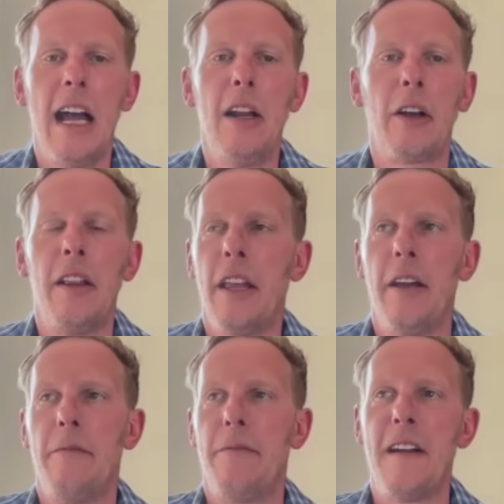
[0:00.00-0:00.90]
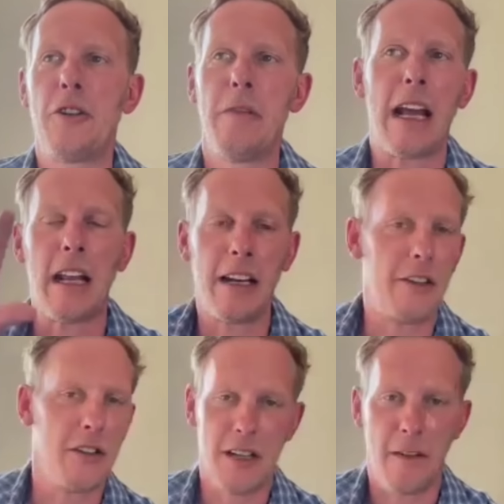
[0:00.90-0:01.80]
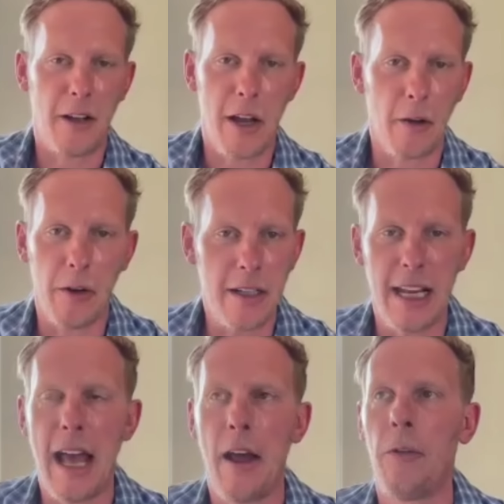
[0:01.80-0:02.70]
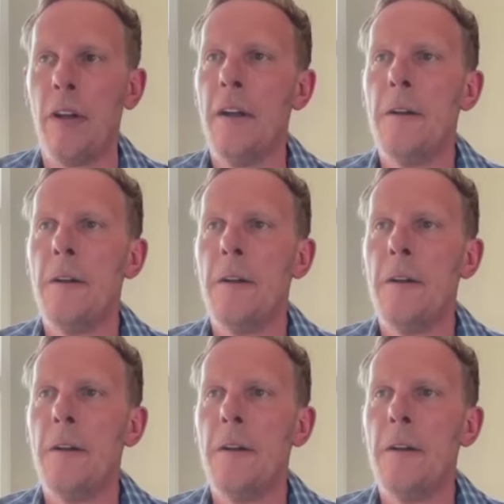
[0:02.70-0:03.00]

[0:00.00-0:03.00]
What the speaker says: look at the facial recognition stuff going on in town,